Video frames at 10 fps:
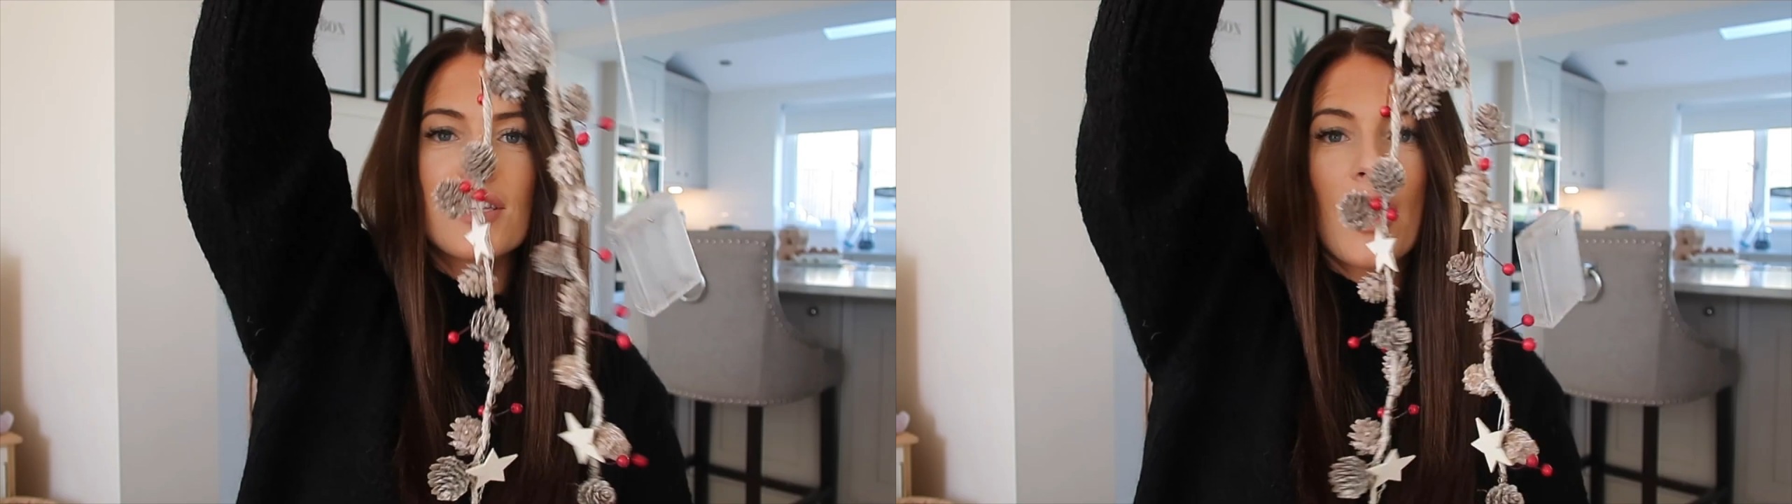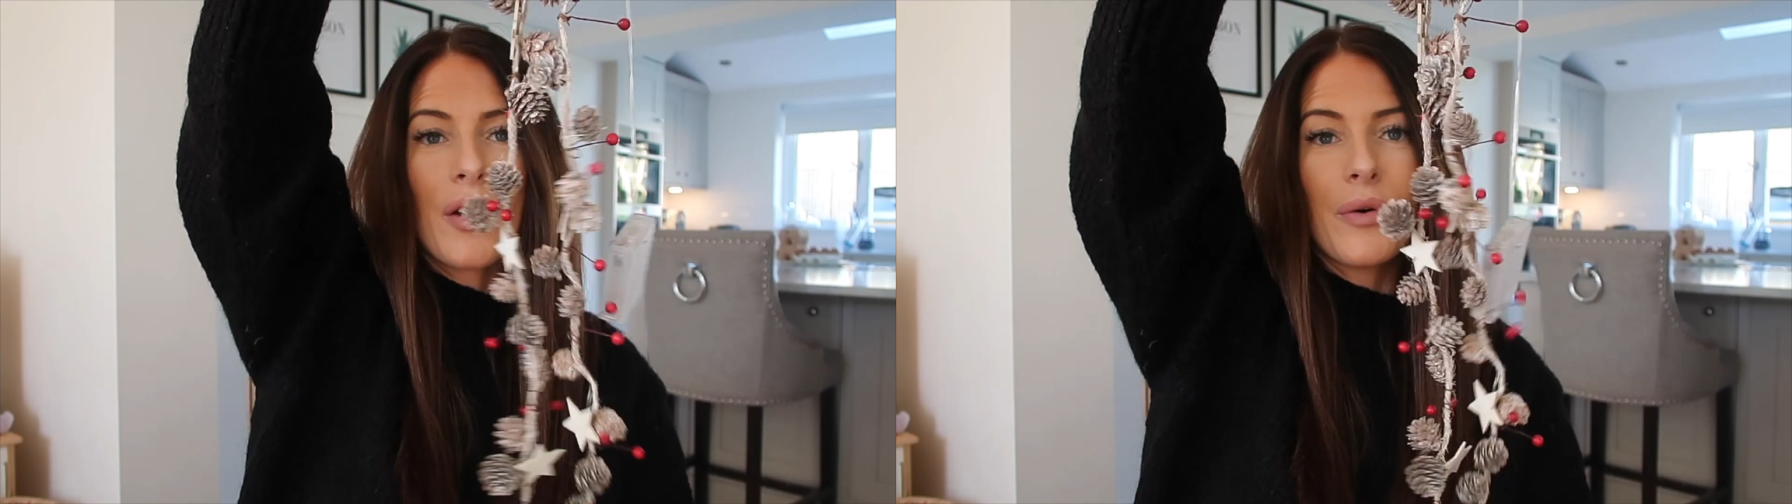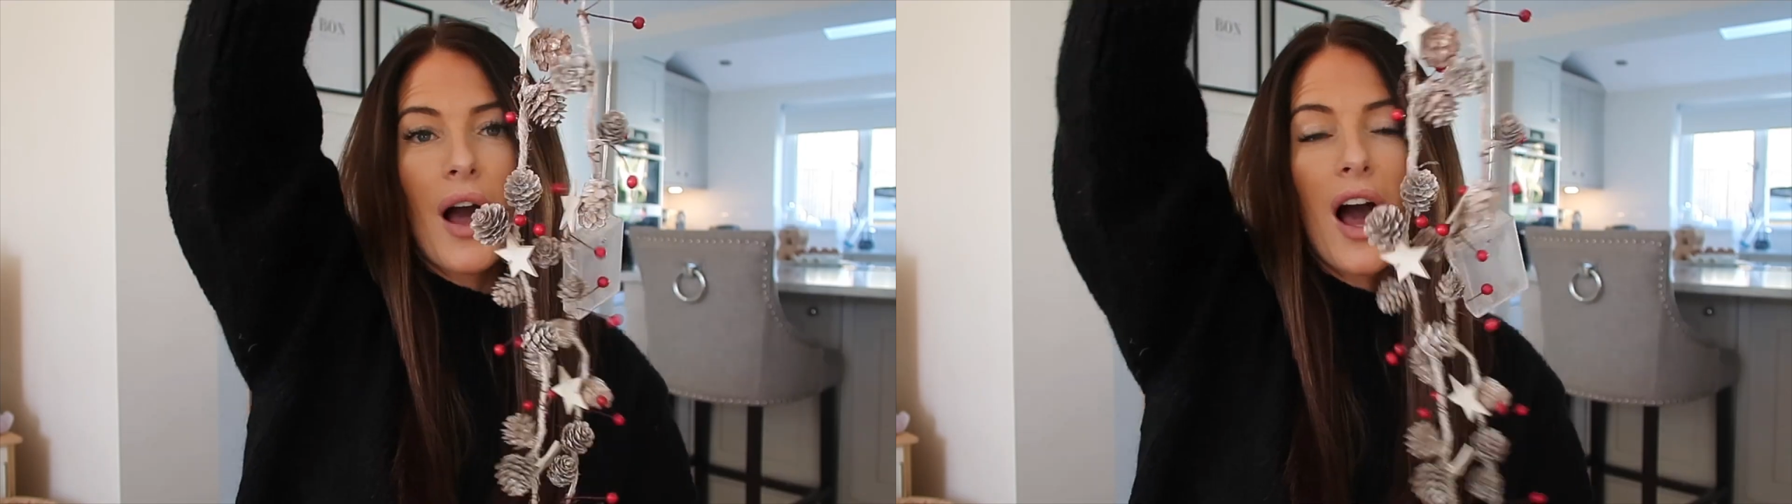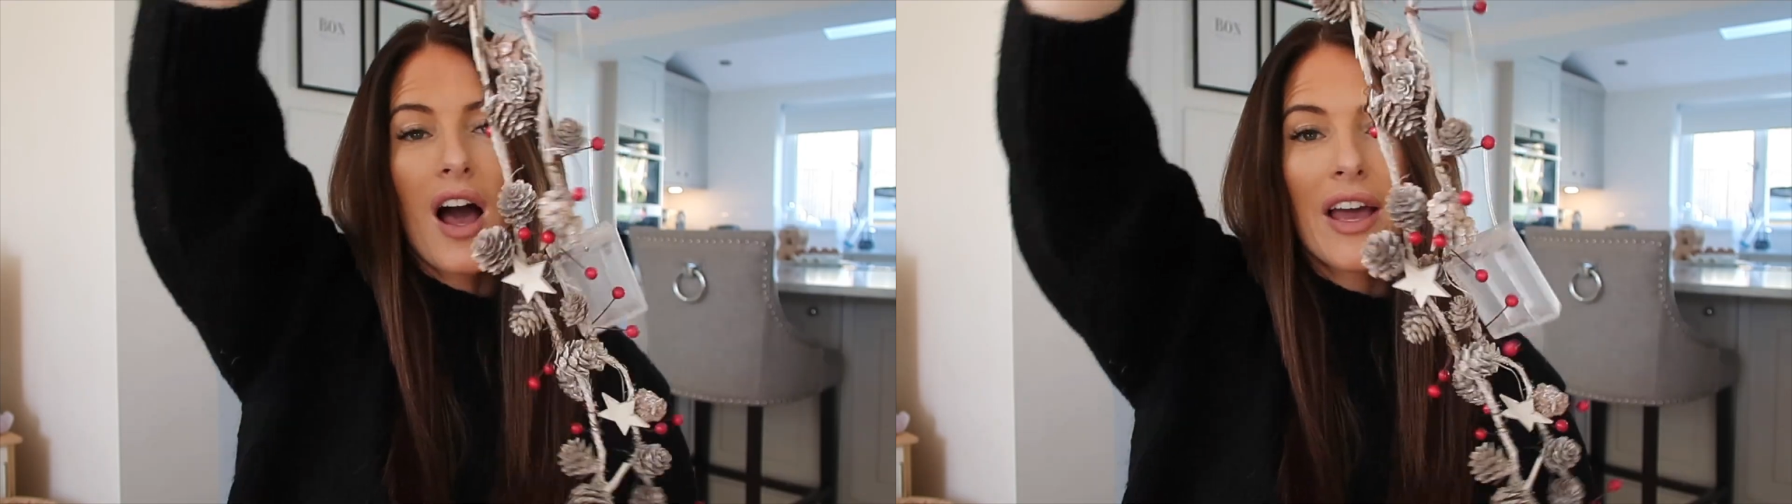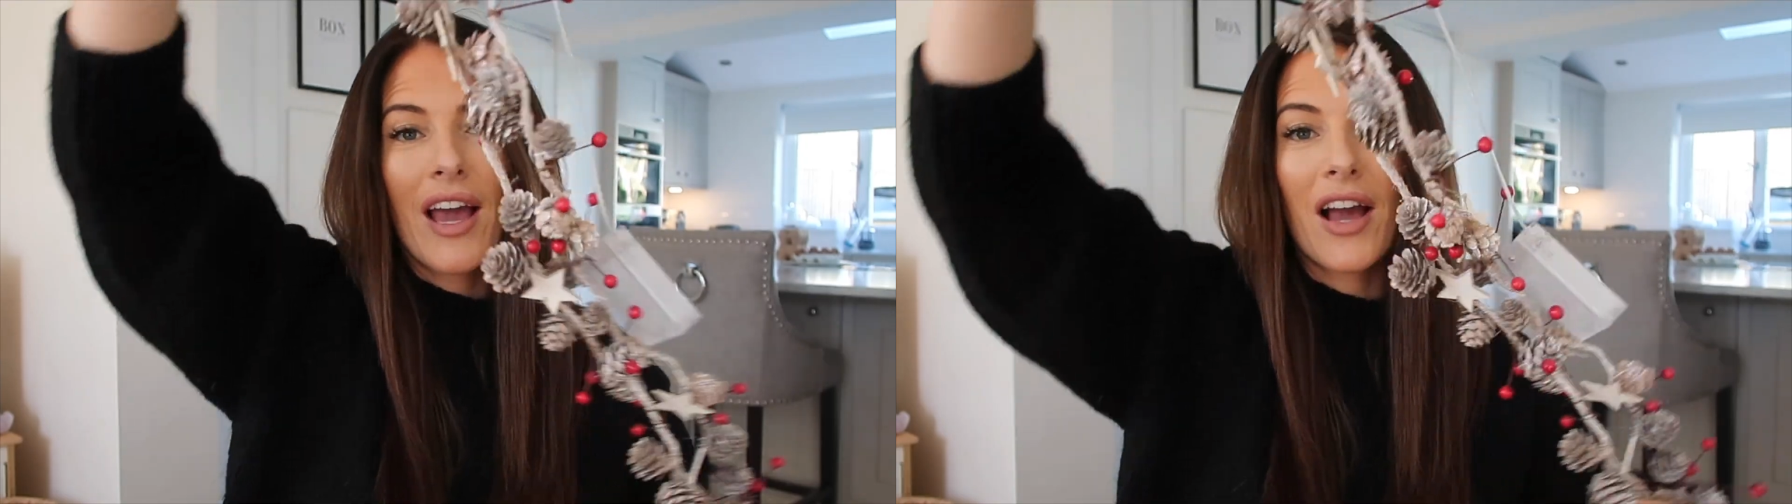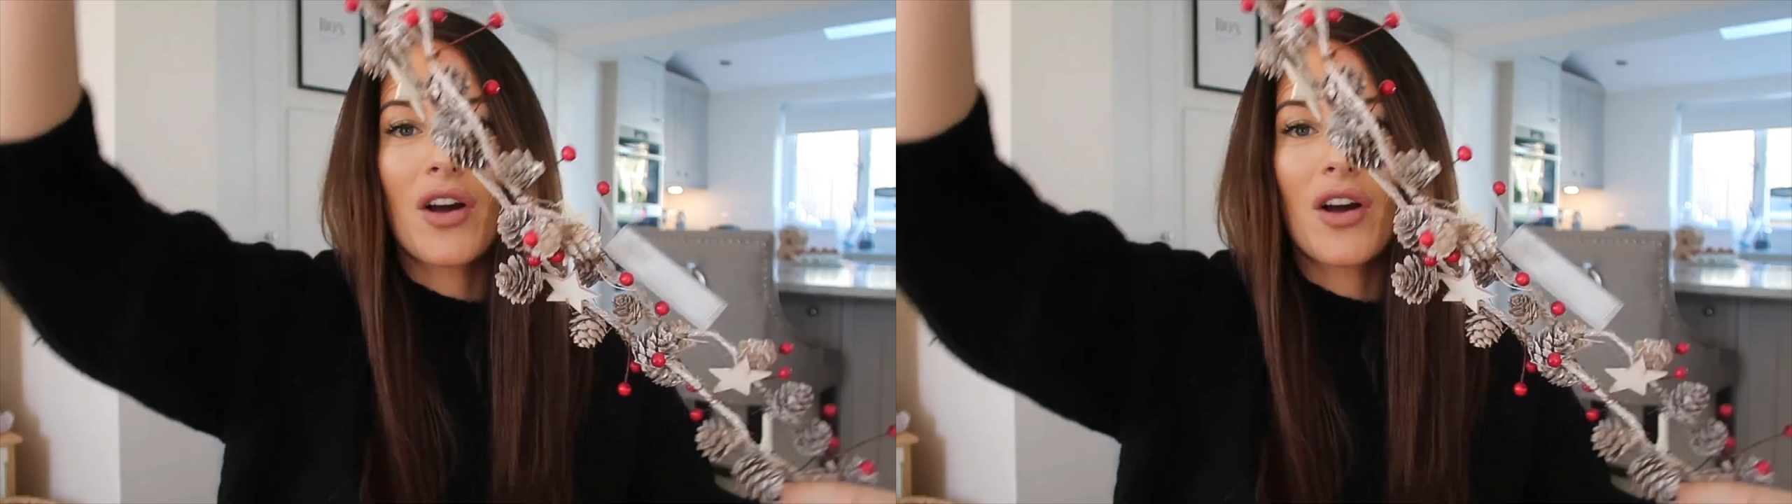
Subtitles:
I